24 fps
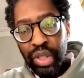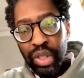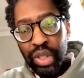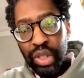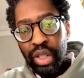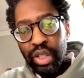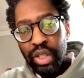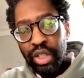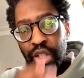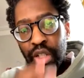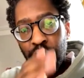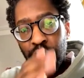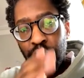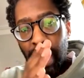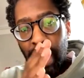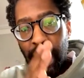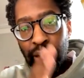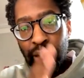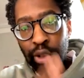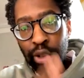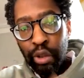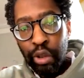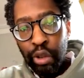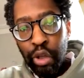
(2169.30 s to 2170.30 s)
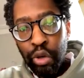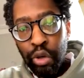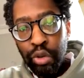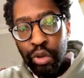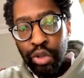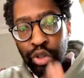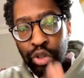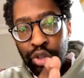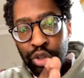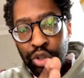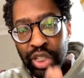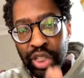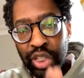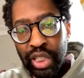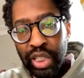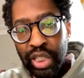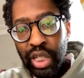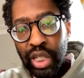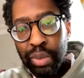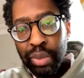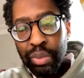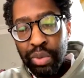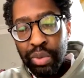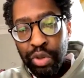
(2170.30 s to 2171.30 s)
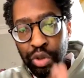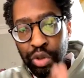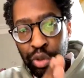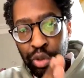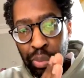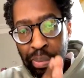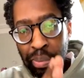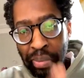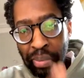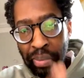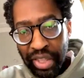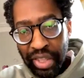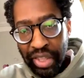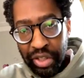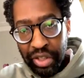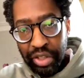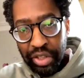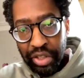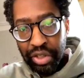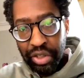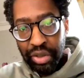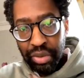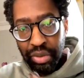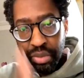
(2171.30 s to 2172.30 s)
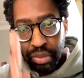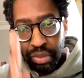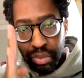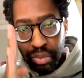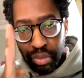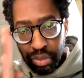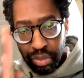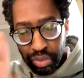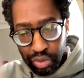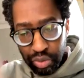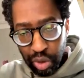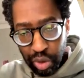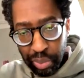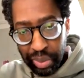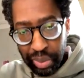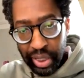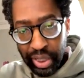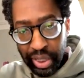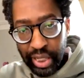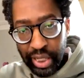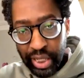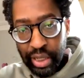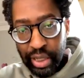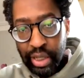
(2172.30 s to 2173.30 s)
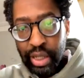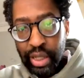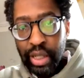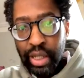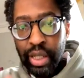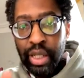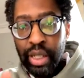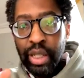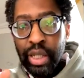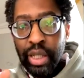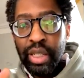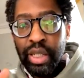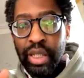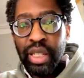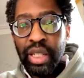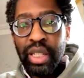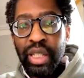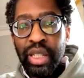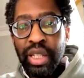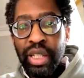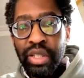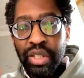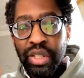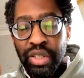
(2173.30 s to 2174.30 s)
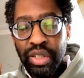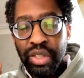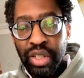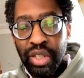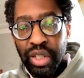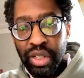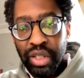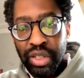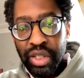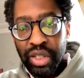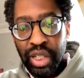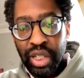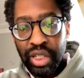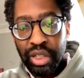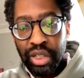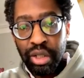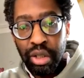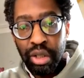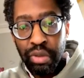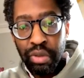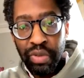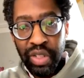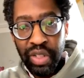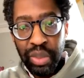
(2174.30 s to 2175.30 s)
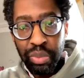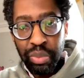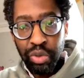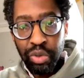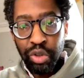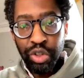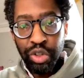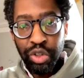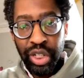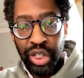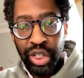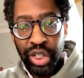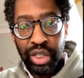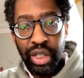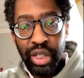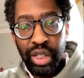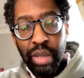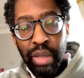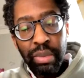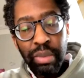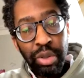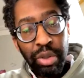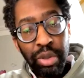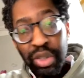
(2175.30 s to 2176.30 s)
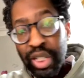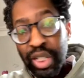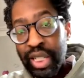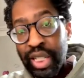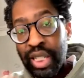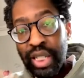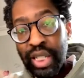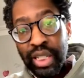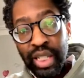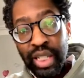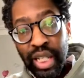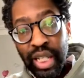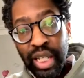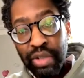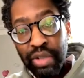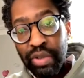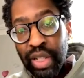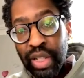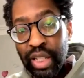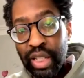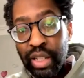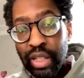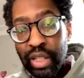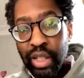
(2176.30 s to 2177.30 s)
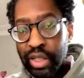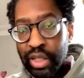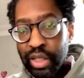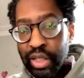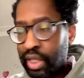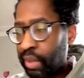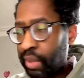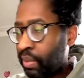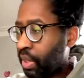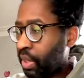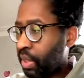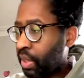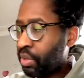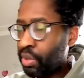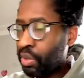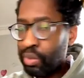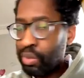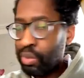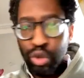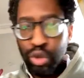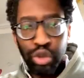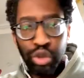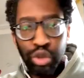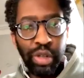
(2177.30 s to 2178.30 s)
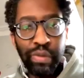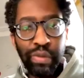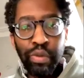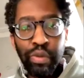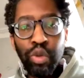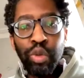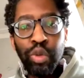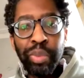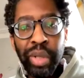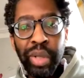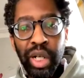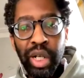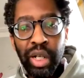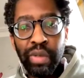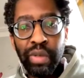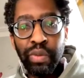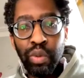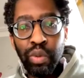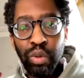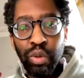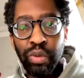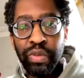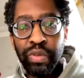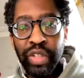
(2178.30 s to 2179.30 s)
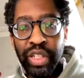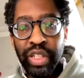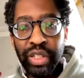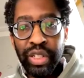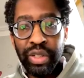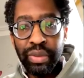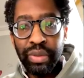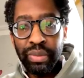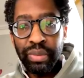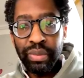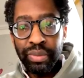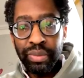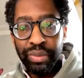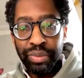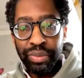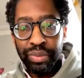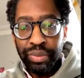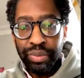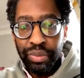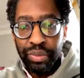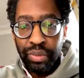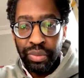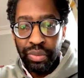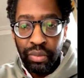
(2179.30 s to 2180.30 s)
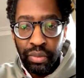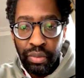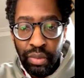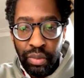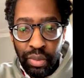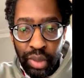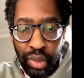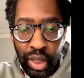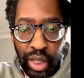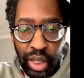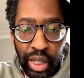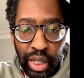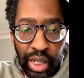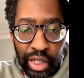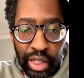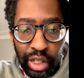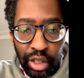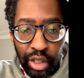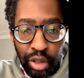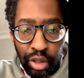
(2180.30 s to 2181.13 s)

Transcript: So how long you set up with your methods properly dictates the success of any project. Because when you collect the data and analyze it, that becomes a more straightforward part of all of this. Any other